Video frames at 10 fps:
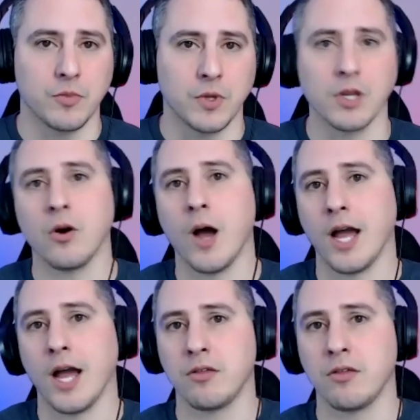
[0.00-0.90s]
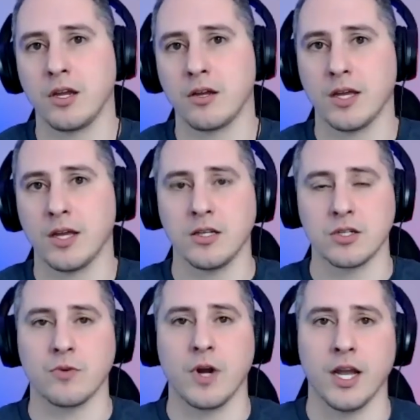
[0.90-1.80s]
you know, I think that this
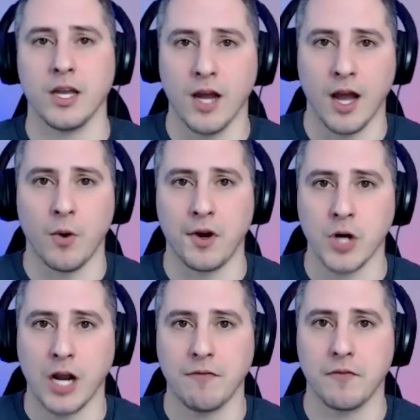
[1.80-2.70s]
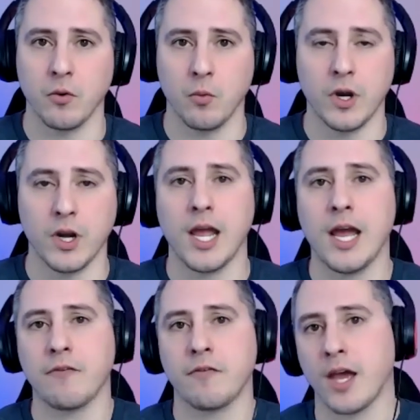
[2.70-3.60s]
ride, I want to drive for
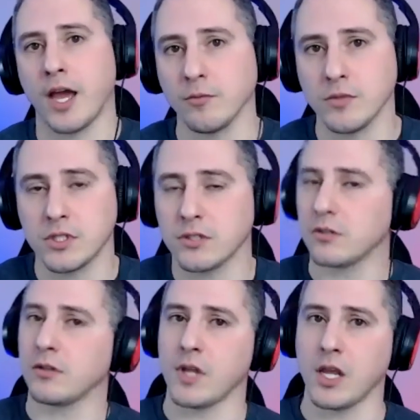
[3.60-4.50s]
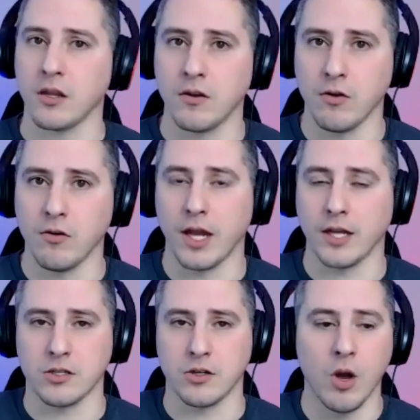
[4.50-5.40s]
1.5 times, they can do that.
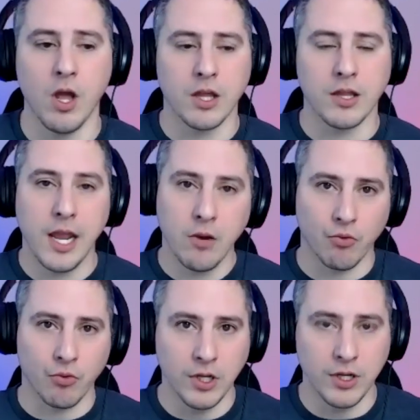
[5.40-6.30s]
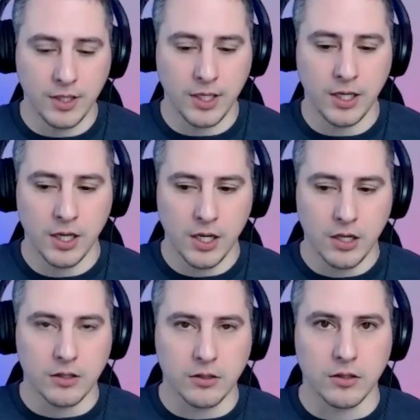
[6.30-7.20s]
So they really
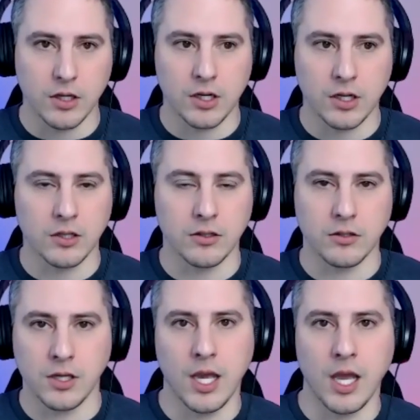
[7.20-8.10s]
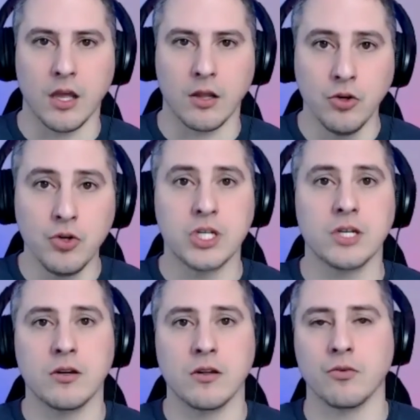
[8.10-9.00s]

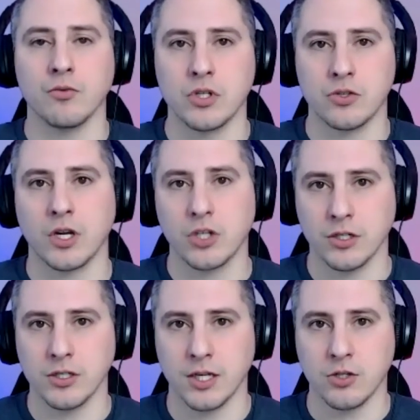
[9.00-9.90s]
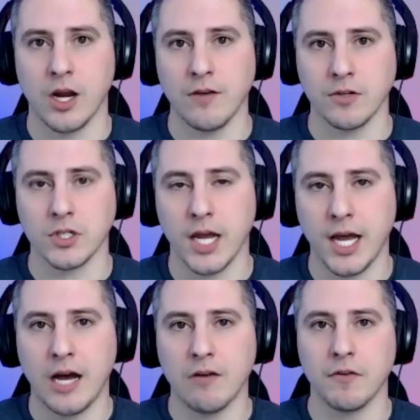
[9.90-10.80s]
loosened the restrictions that drivers
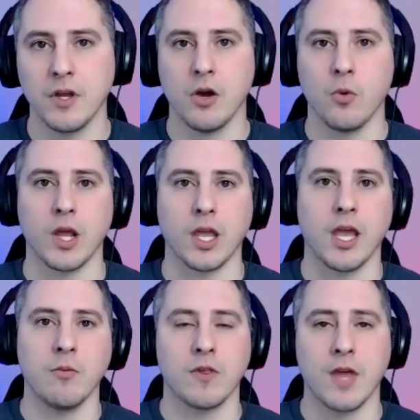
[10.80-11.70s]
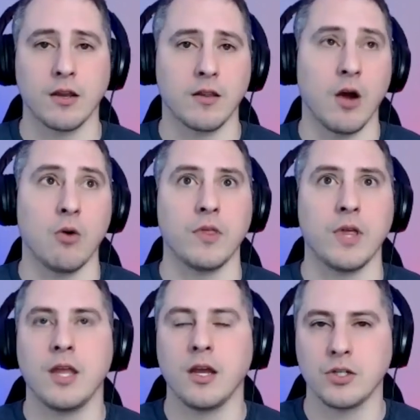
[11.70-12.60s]
have when it came to that. Oh,
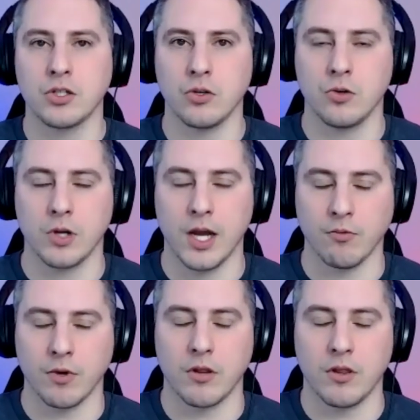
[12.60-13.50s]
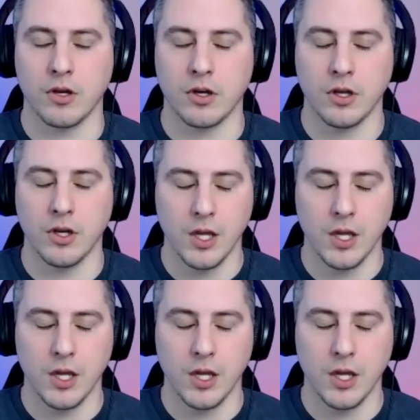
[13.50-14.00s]
then they also got rid of the